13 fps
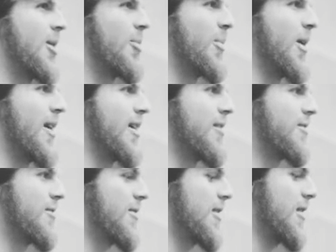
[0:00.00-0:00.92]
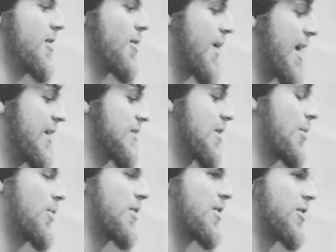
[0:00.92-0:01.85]
But in the past
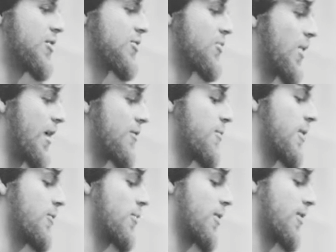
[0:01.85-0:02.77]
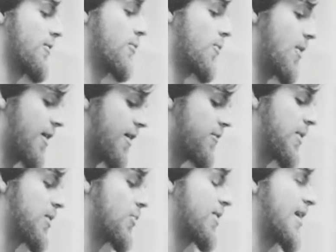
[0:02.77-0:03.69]
couple years, when I've been when while I've
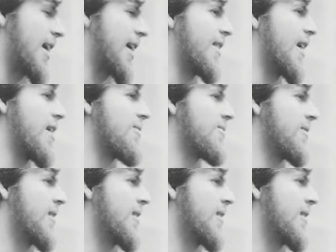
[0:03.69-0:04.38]
been with iLife,